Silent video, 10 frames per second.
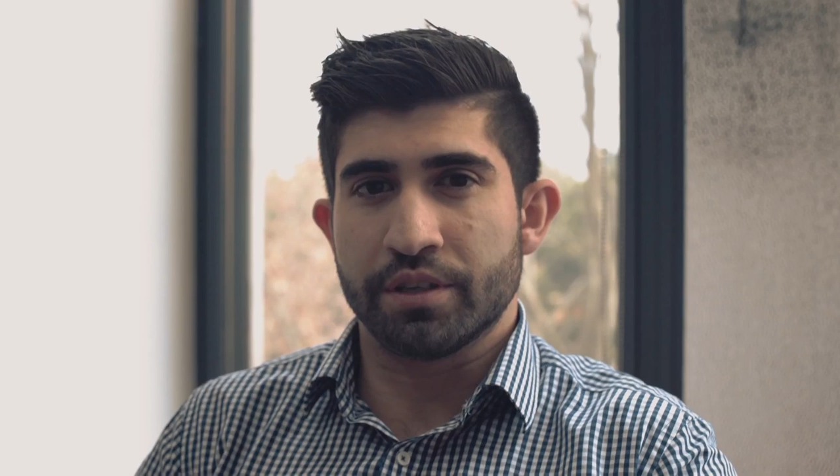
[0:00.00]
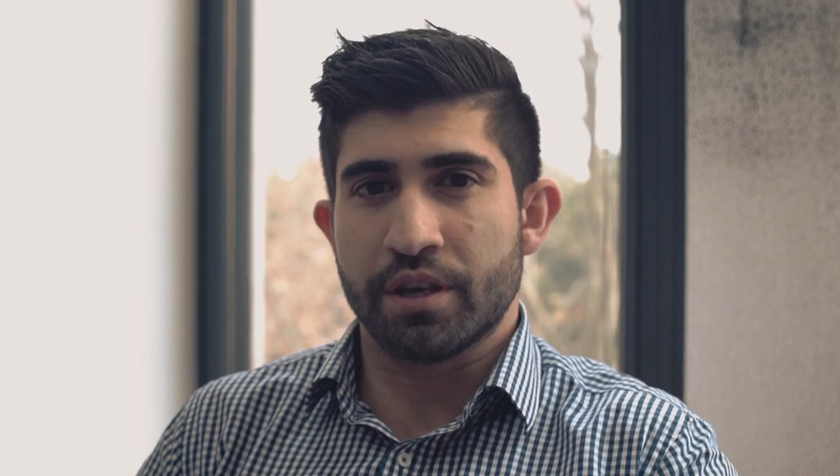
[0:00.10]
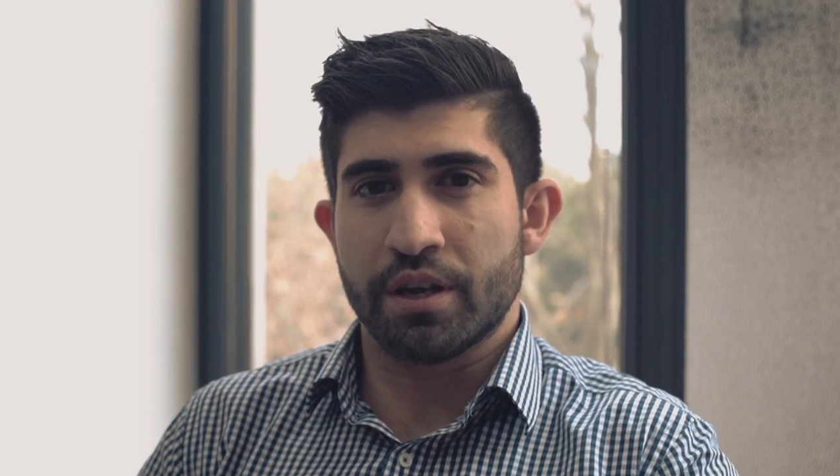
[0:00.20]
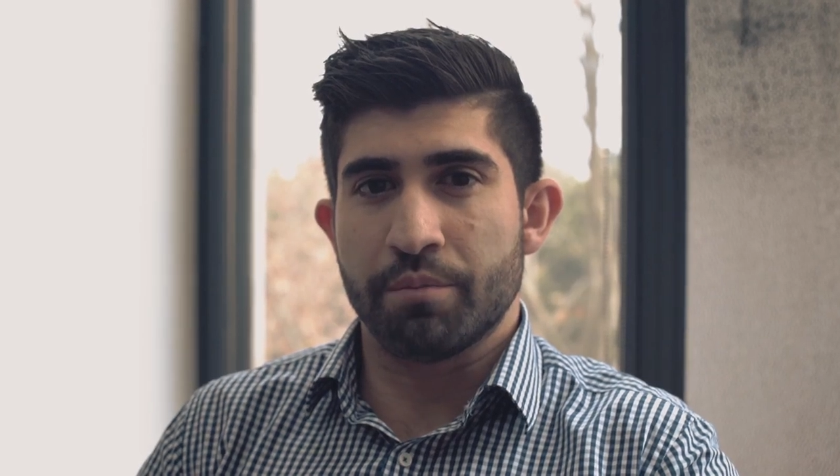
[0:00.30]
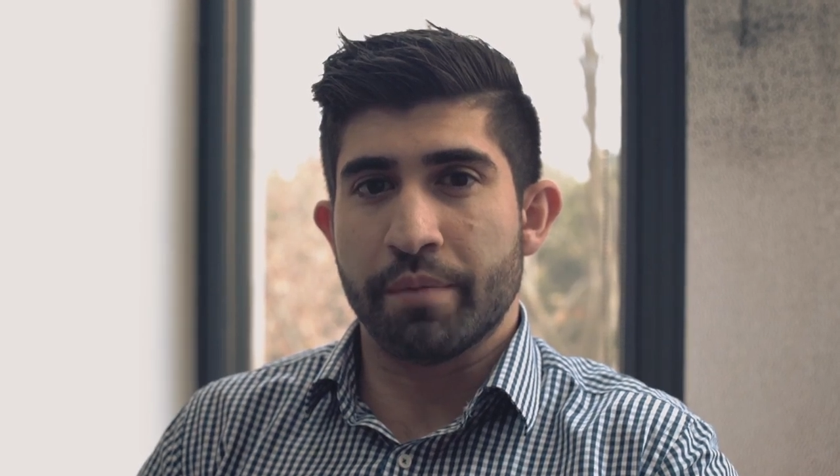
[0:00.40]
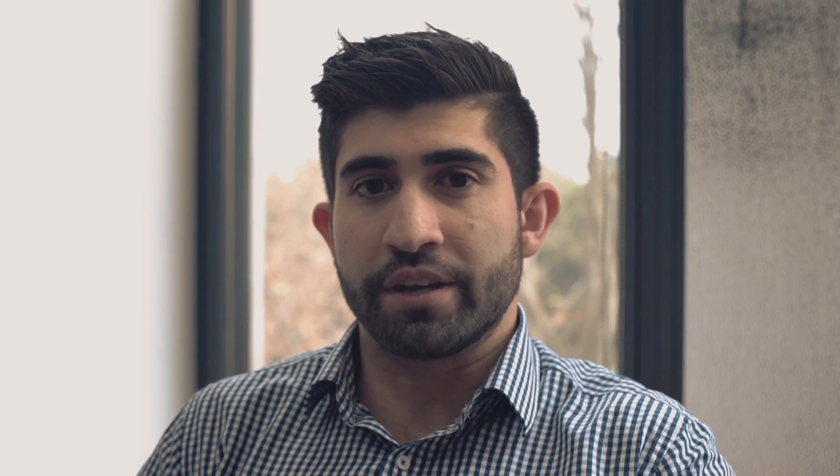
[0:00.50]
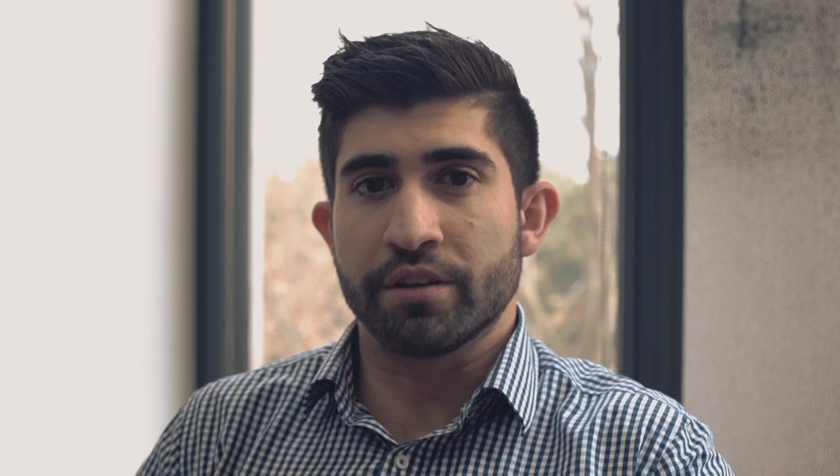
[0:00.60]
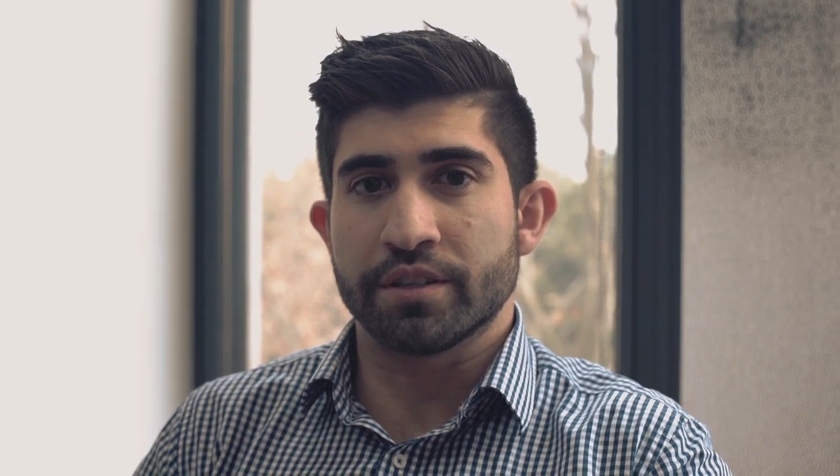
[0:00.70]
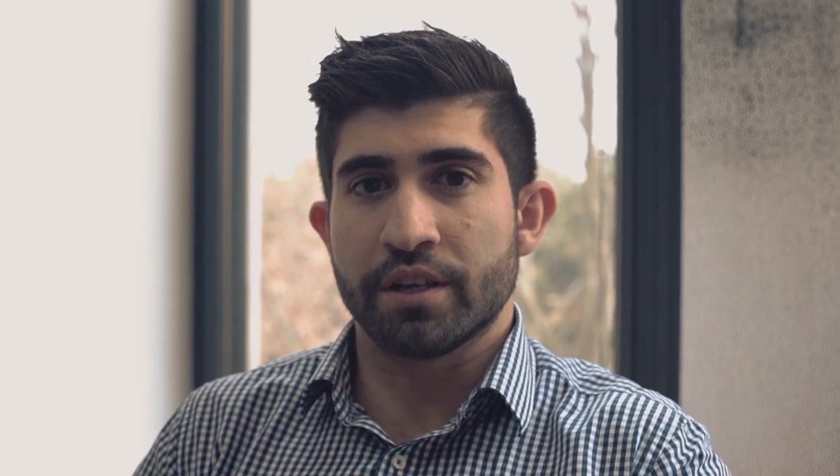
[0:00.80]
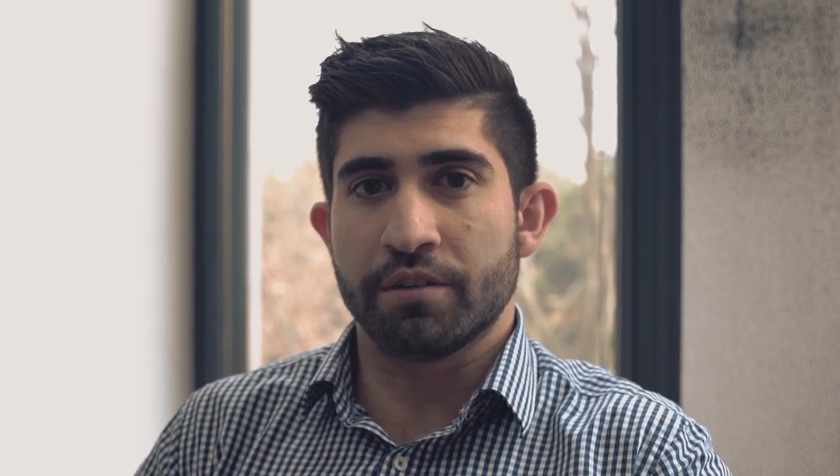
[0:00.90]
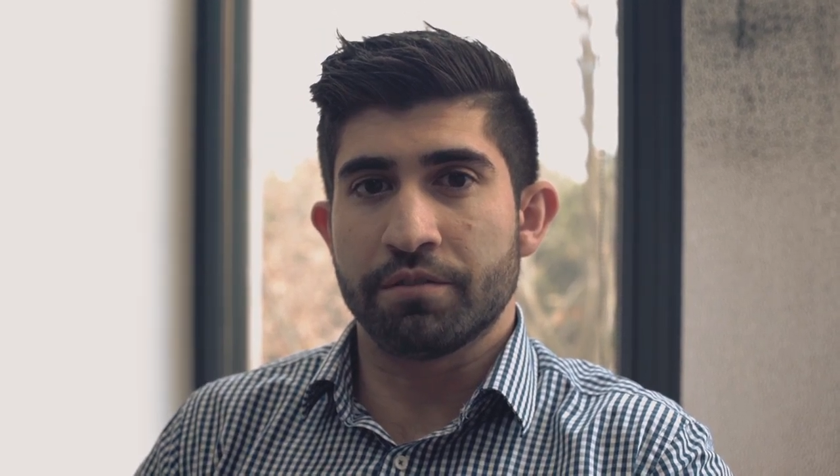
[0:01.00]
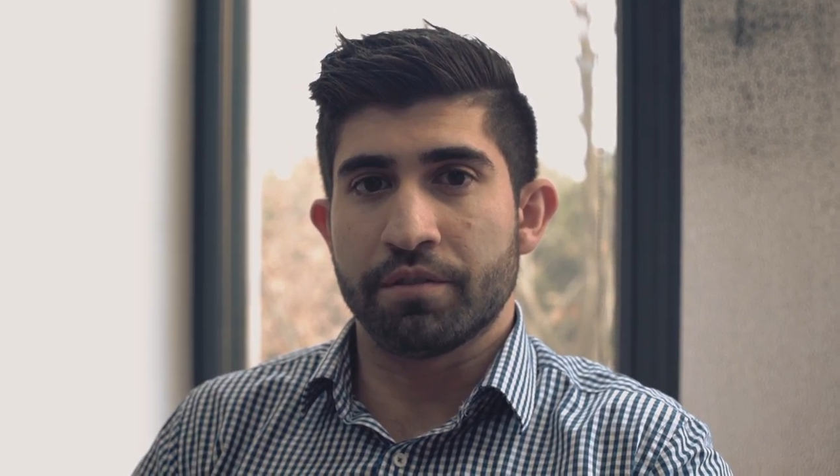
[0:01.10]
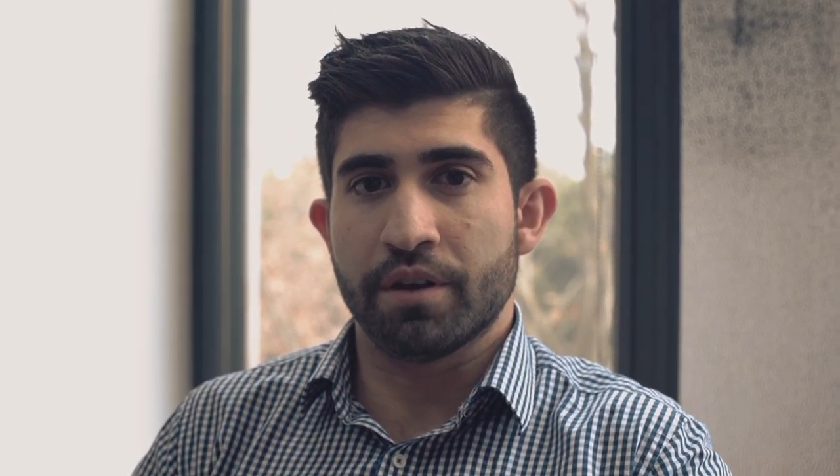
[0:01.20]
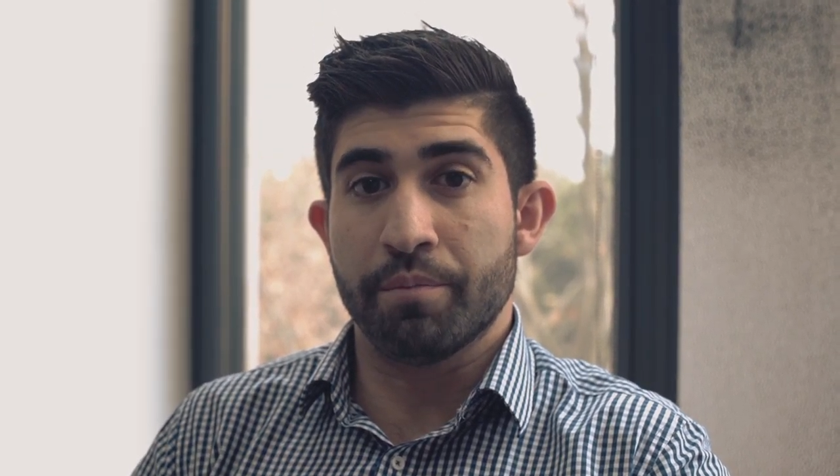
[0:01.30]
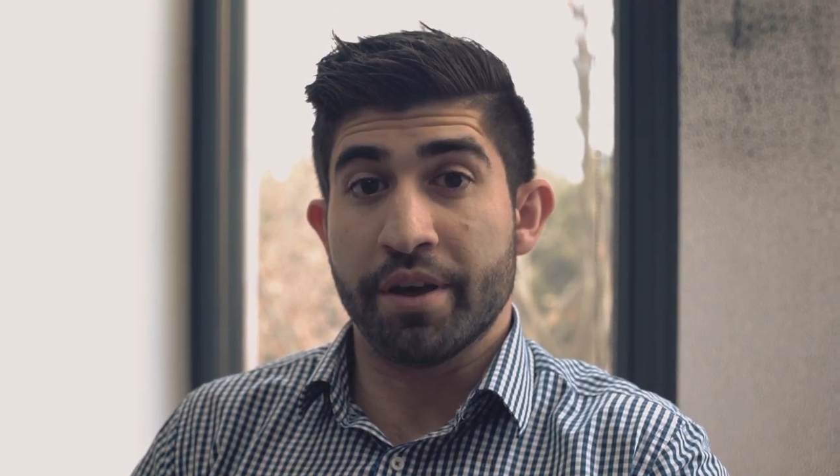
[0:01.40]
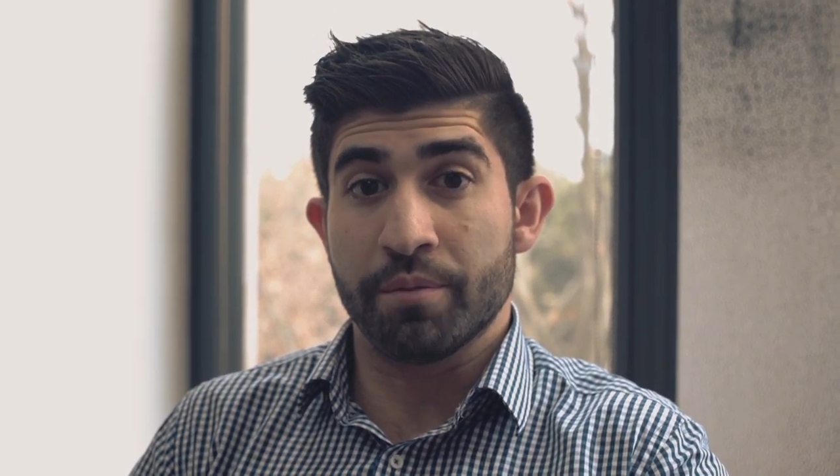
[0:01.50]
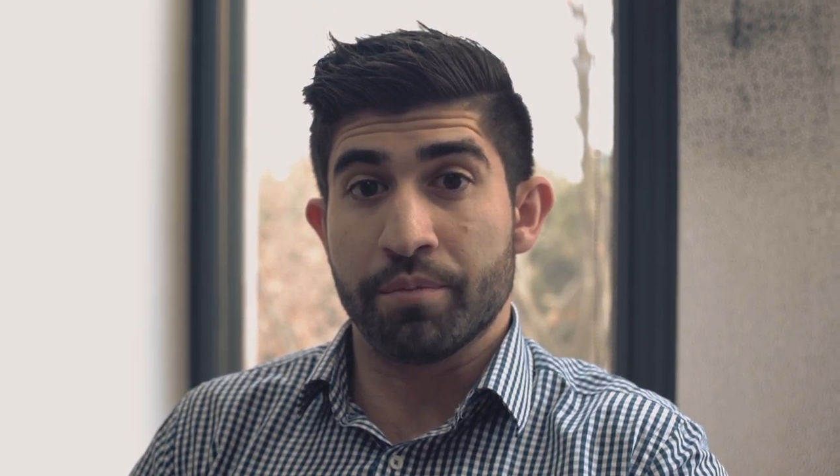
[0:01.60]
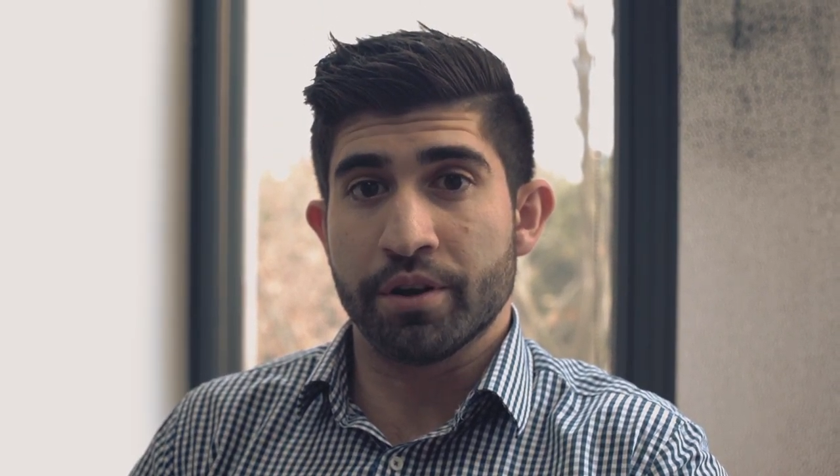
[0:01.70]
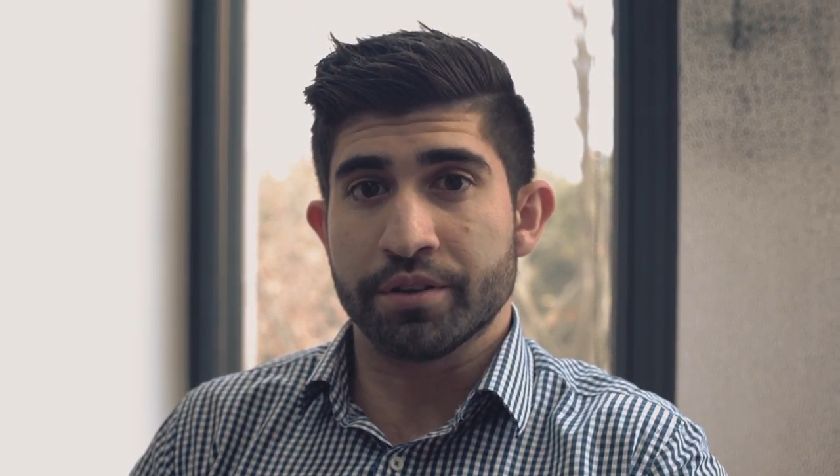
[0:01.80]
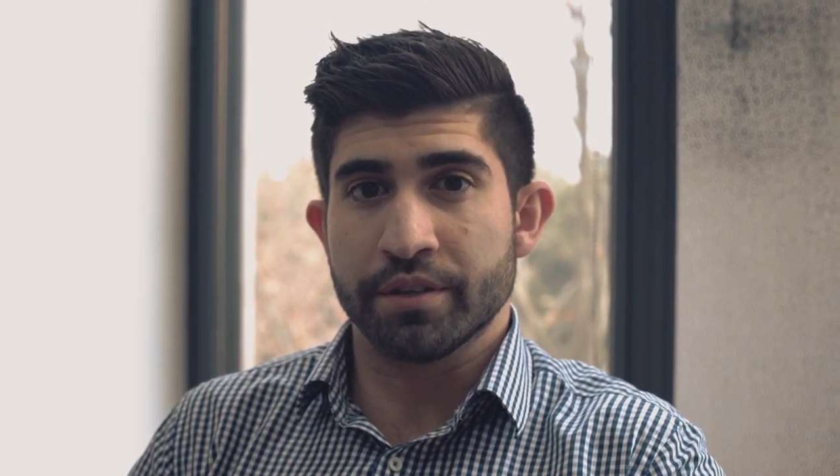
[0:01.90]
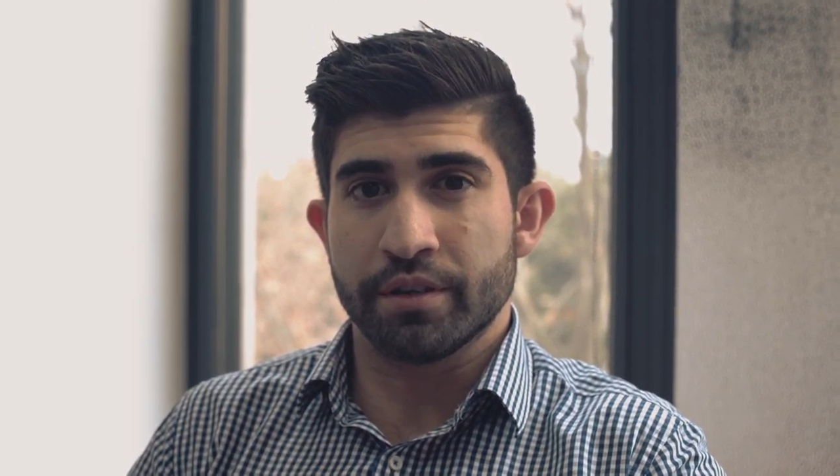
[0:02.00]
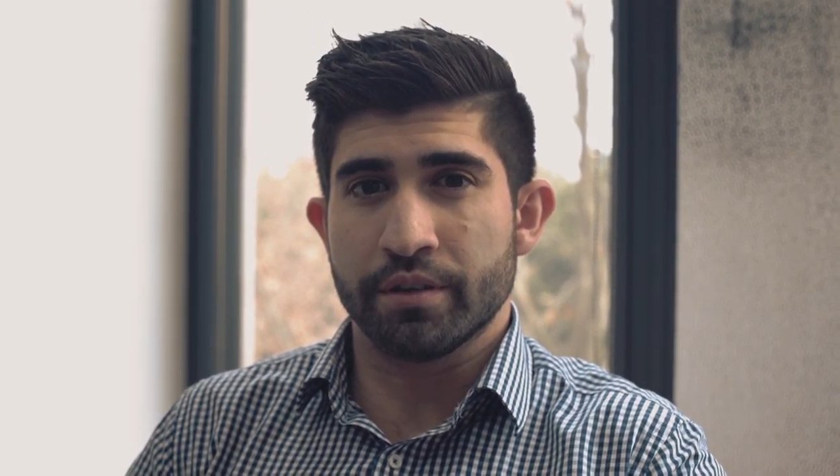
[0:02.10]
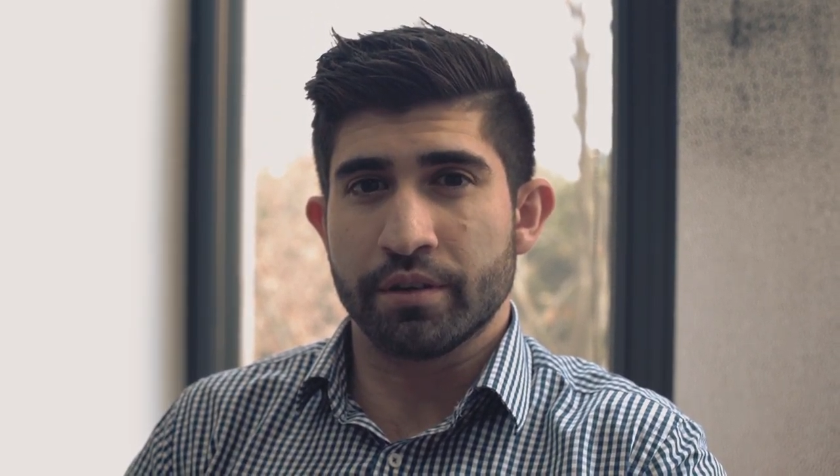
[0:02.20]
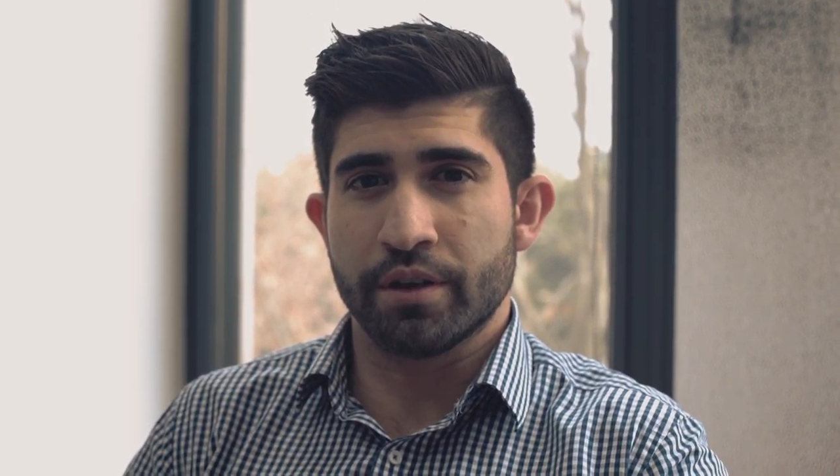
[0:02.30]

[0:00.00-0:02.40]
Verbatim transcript: To make yourself a better person,